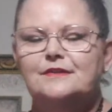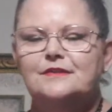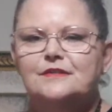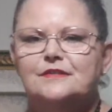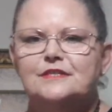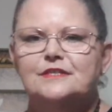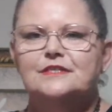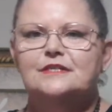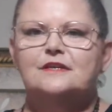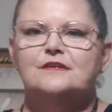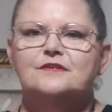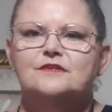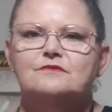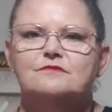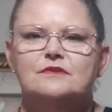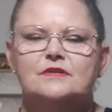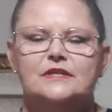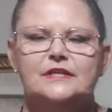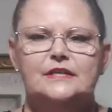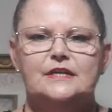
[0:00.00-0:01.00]
Just goes
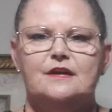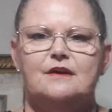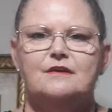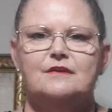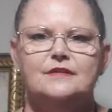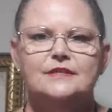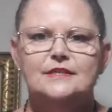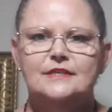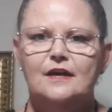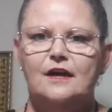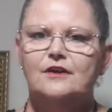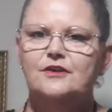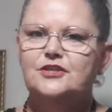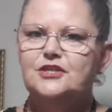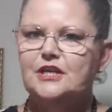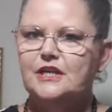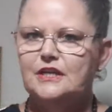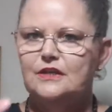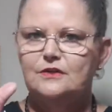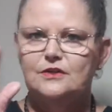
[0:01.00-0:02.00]
really nice. I'll
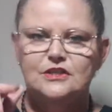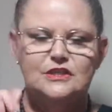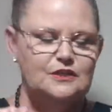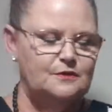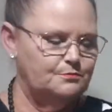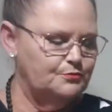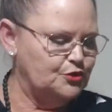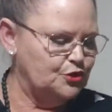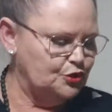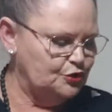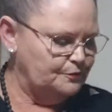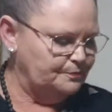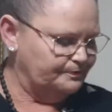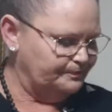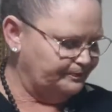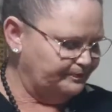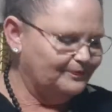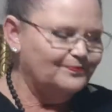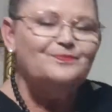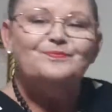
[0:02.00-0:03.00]
show you a tip too.
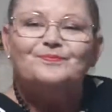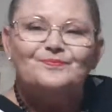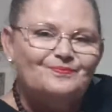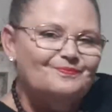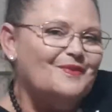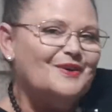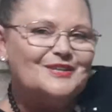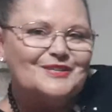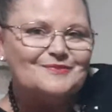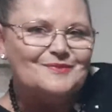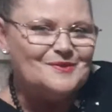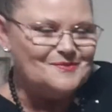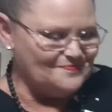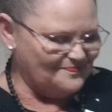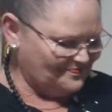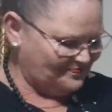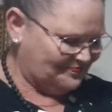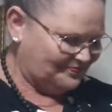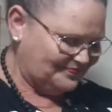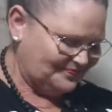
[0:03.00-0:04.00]
Might as well.
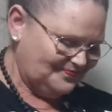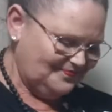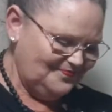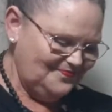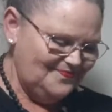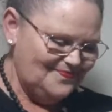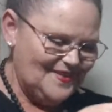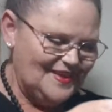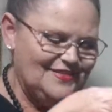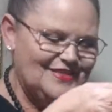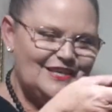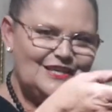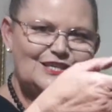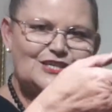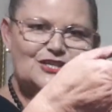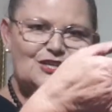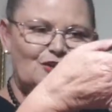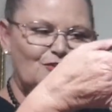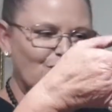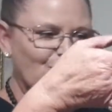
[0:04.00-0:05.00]
The
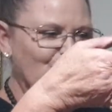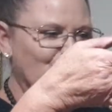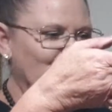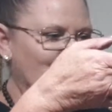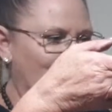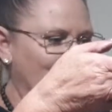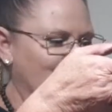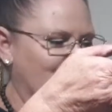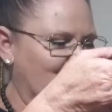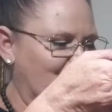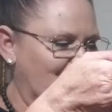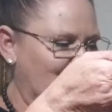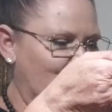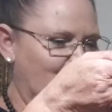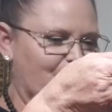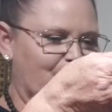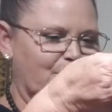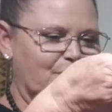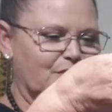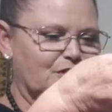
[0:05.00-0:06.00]
shoulder straps, when you're
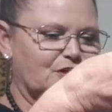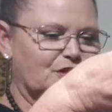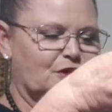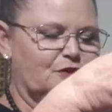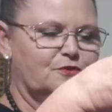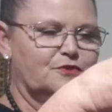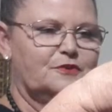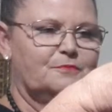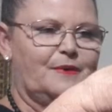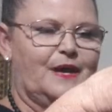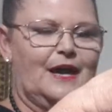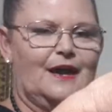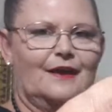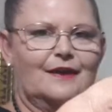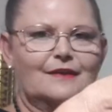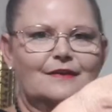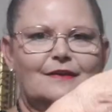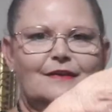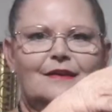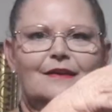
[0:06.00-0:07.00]
wearing a shoulder
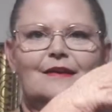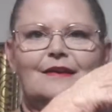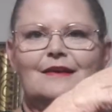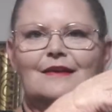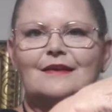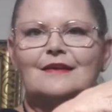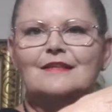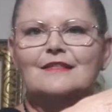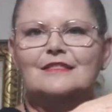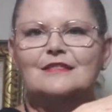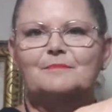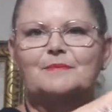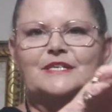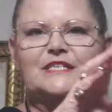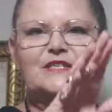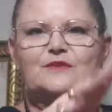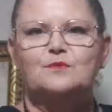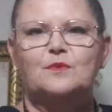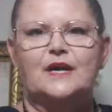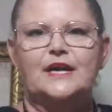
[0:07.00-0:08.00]
bag, the
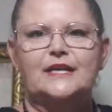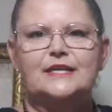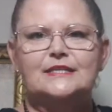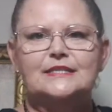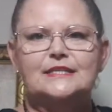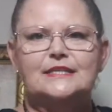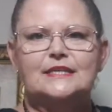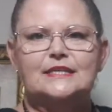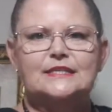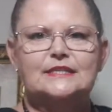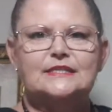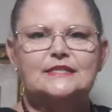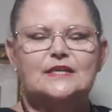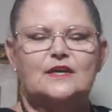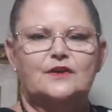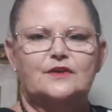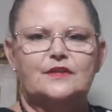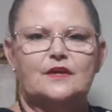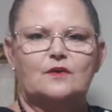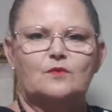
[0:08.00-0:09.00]
best way to get it
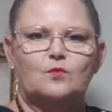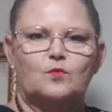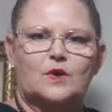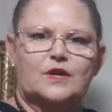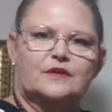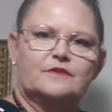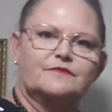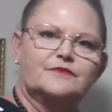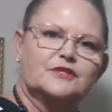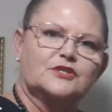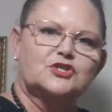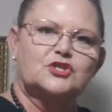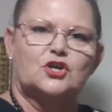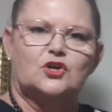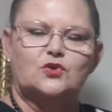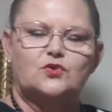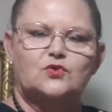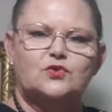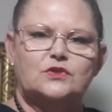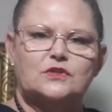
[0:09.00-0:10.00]
so that one of the
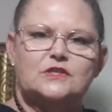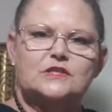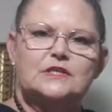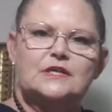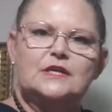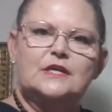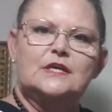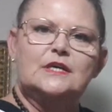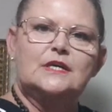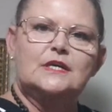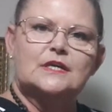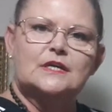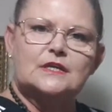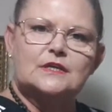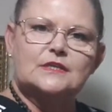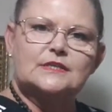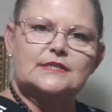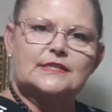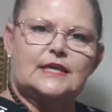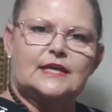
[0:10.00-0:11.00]
shoulders,
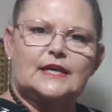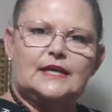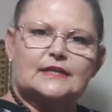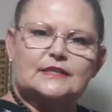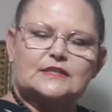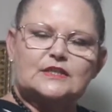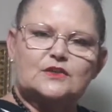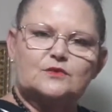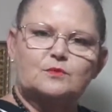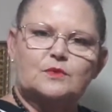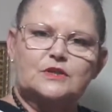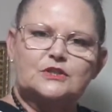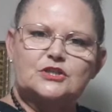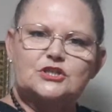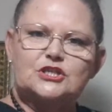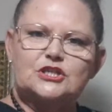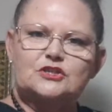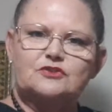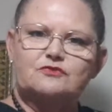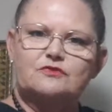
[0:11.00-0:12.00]
because that outside one
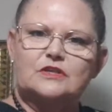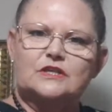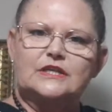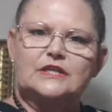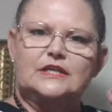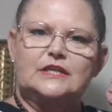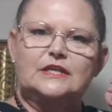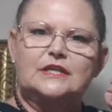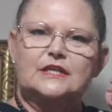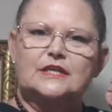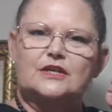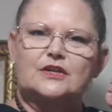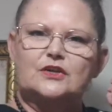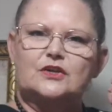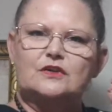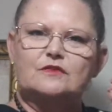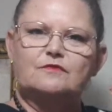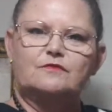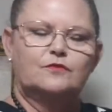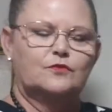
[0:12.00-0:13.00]
generally, you know,
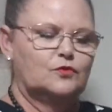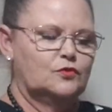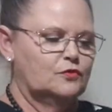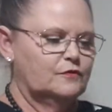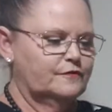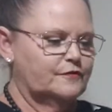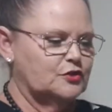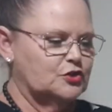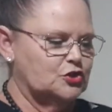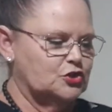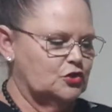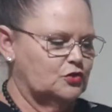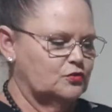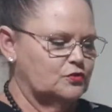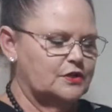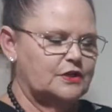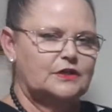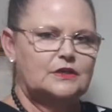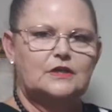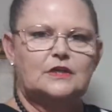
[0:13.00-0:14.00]
can fall off your
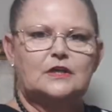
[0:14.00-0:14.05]
shoulder.